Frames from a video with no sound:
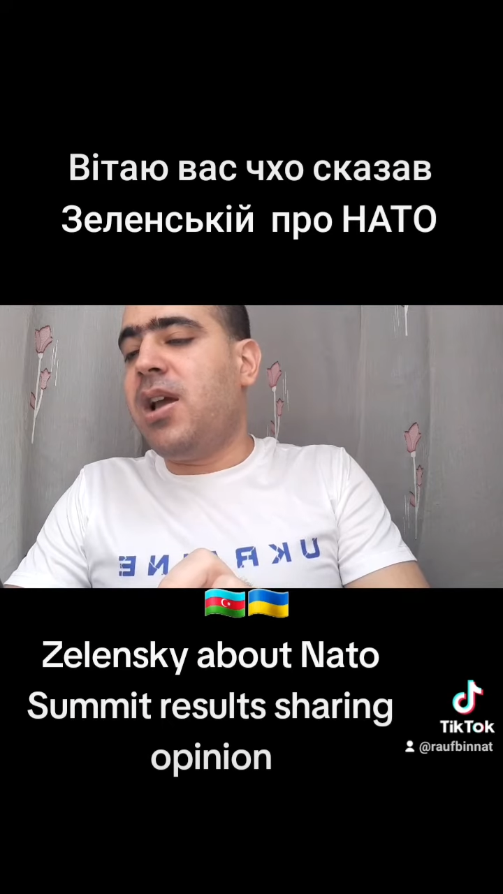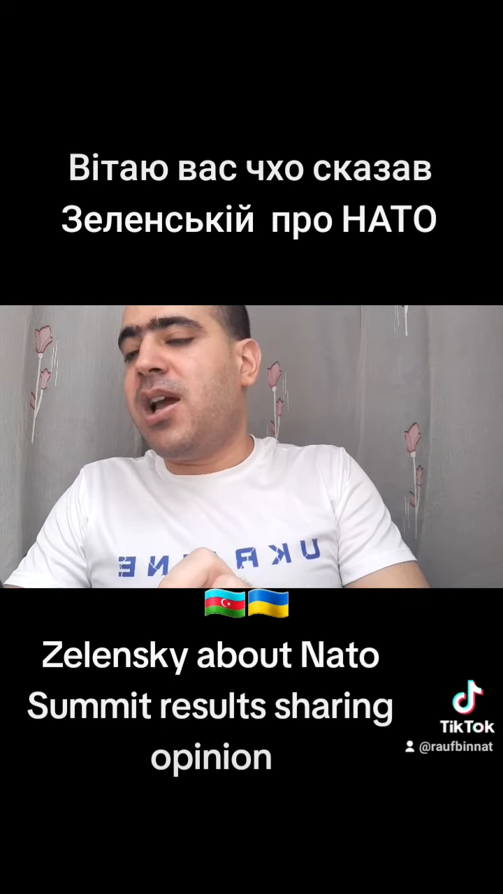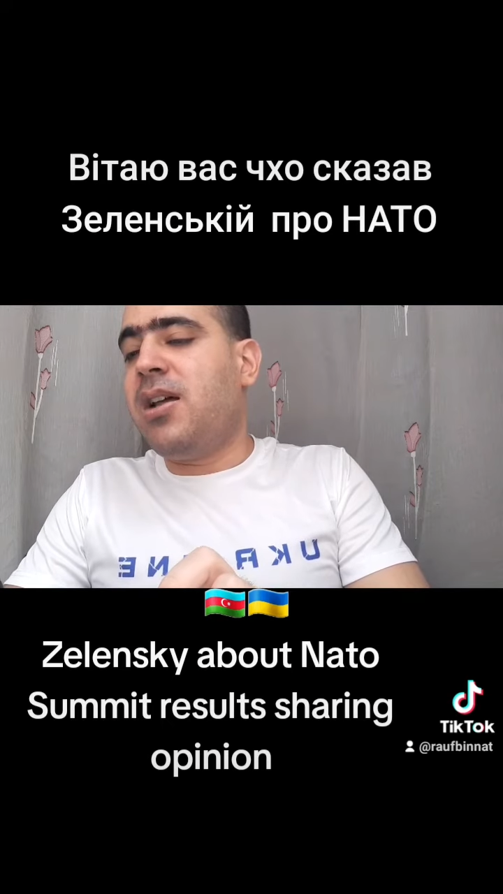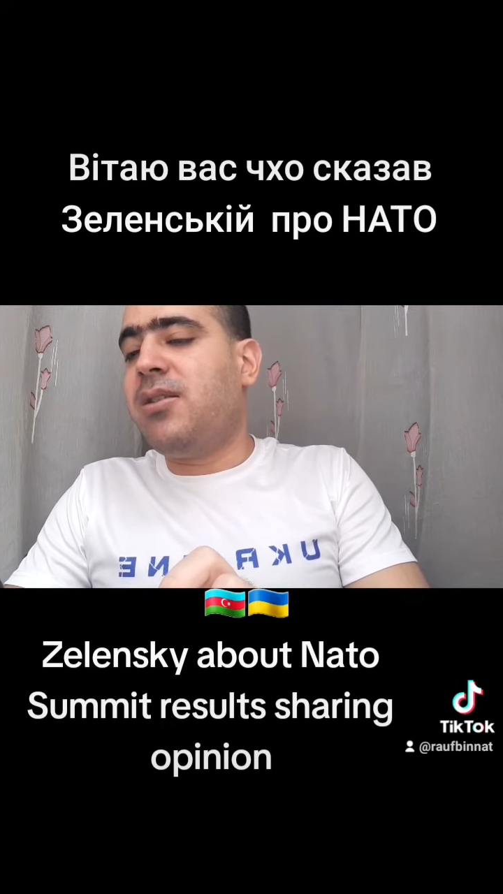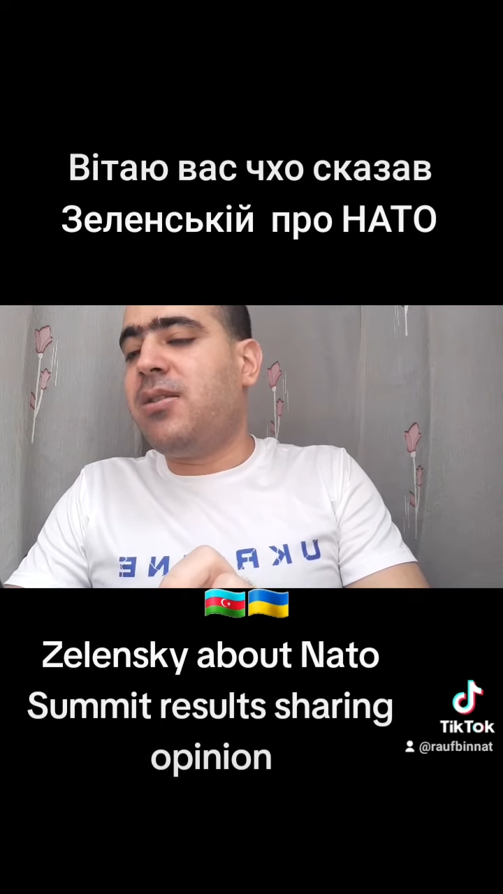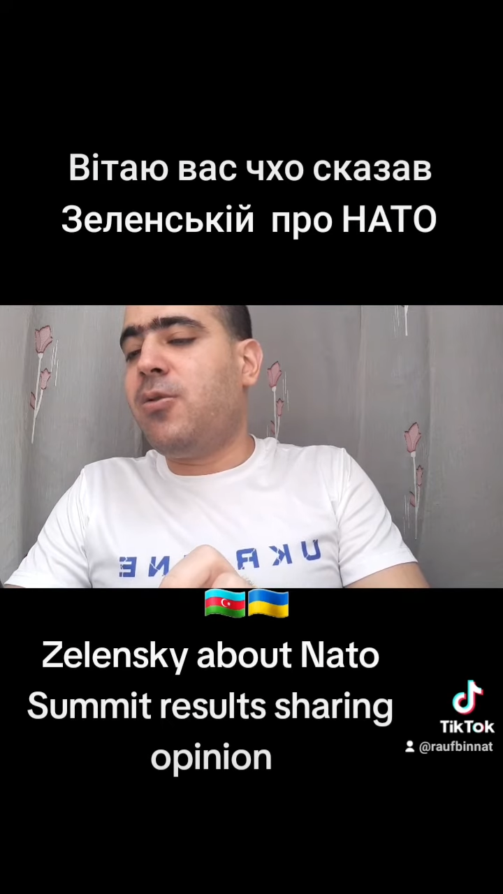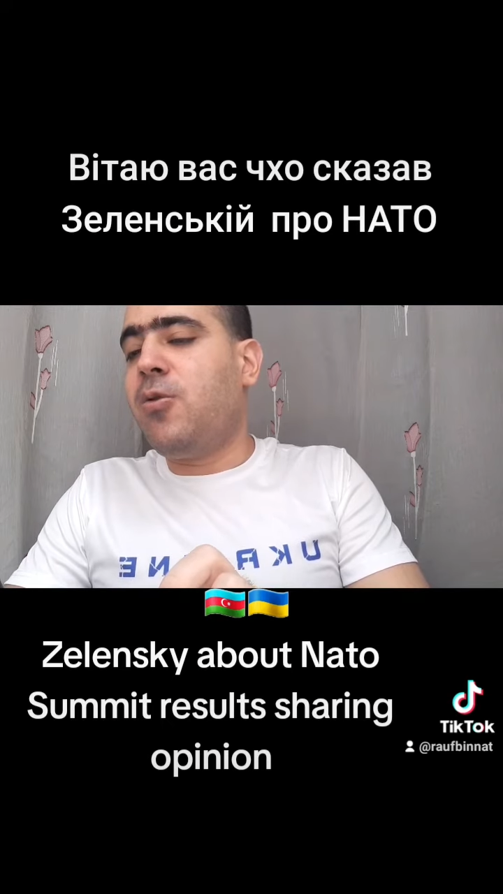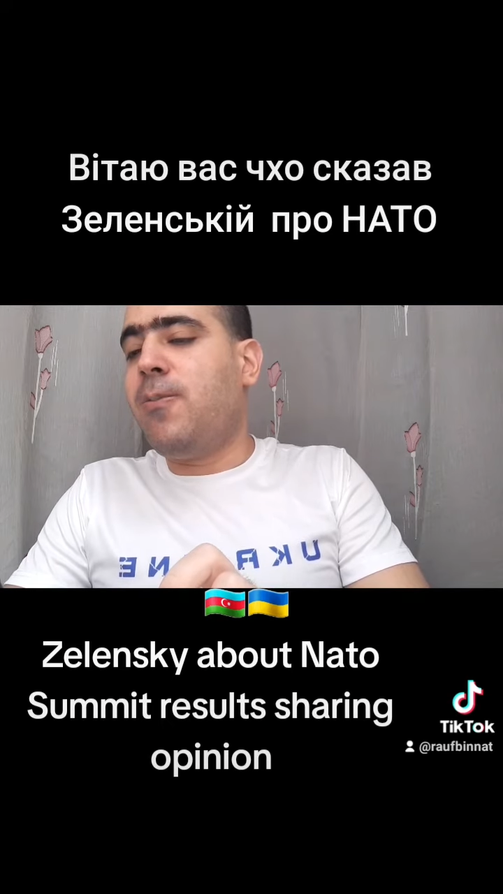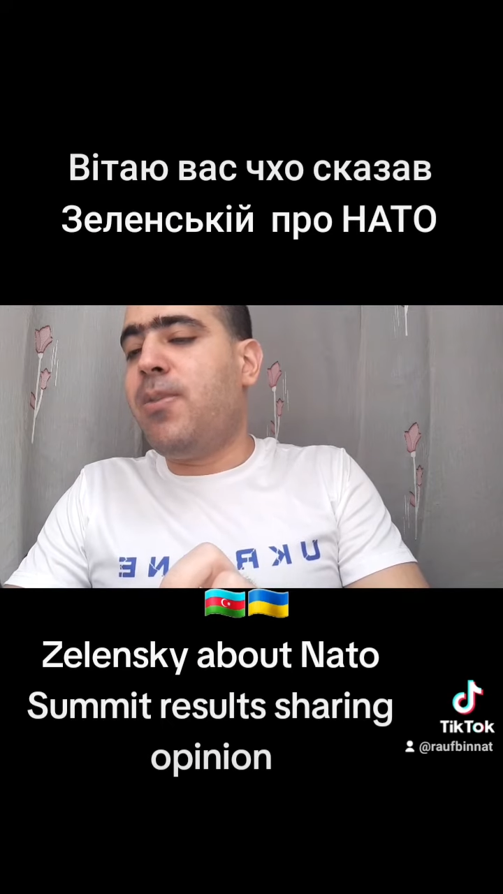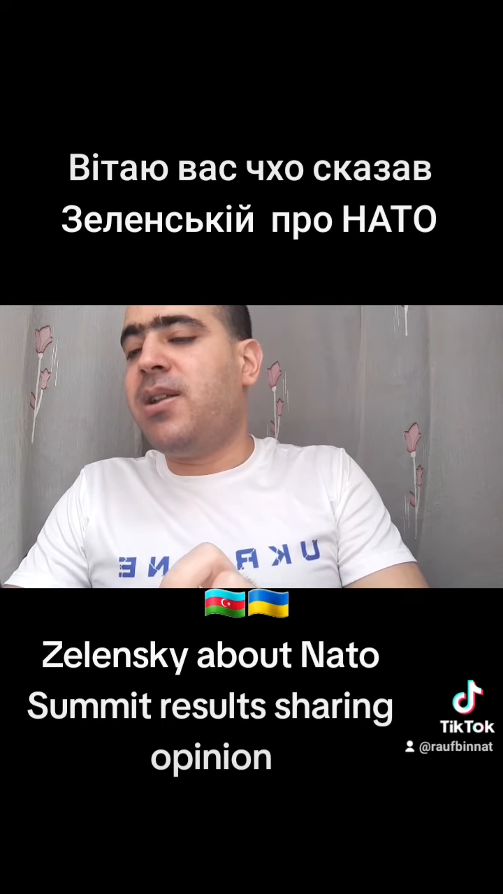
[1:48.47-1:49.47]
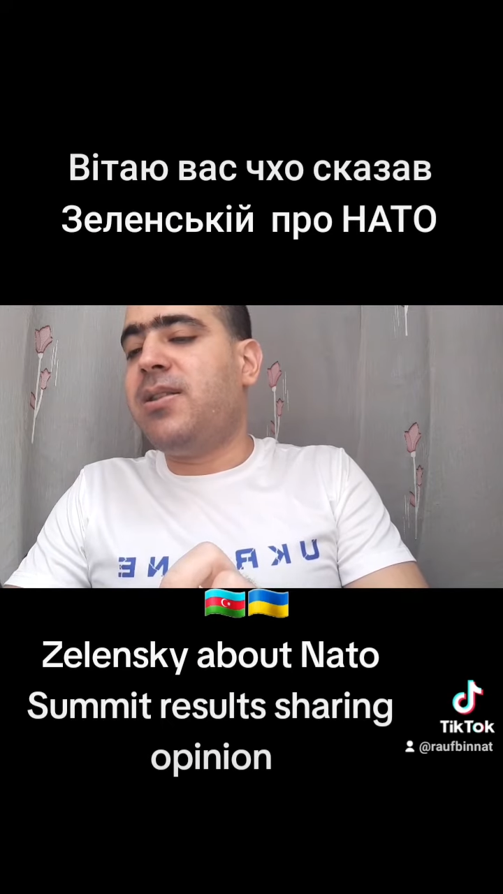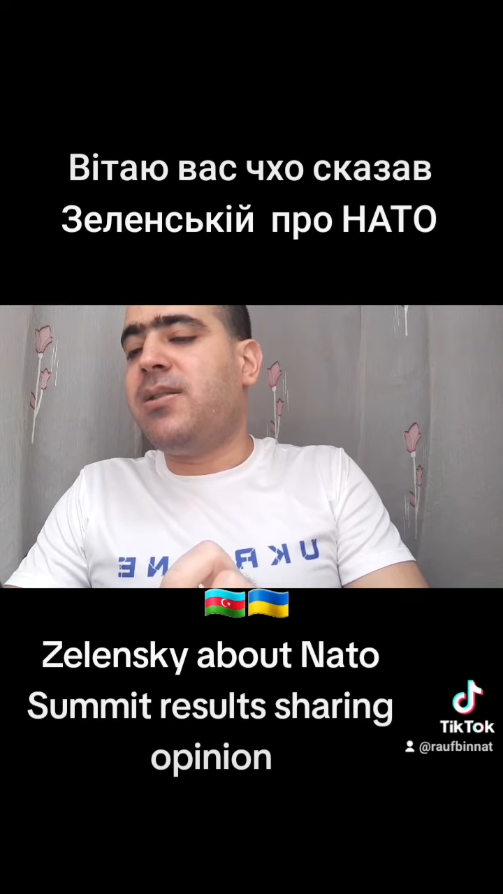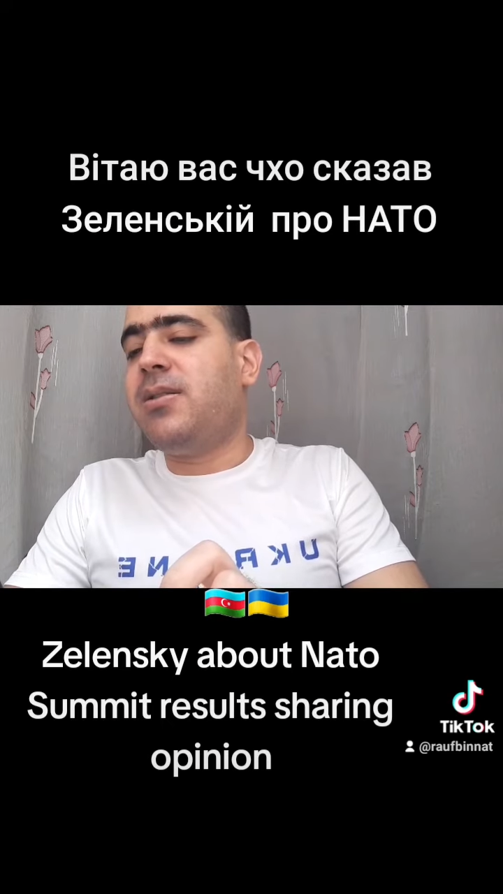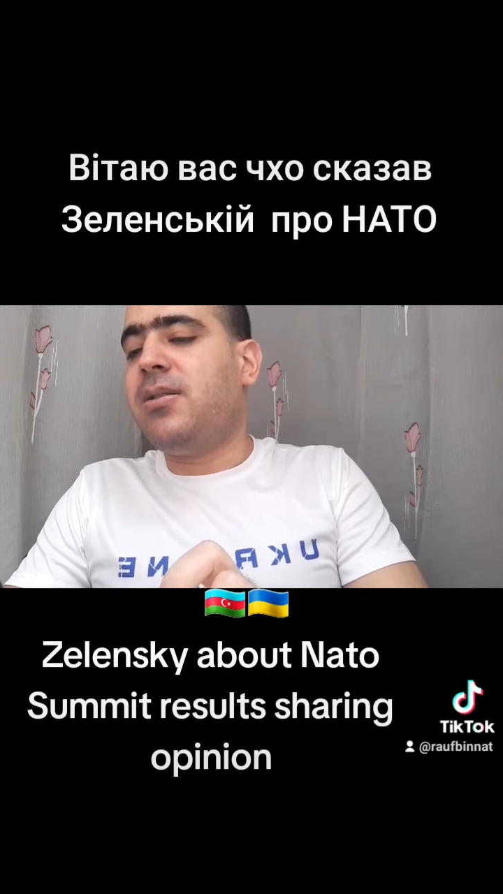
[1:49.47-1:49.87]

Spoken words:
and combat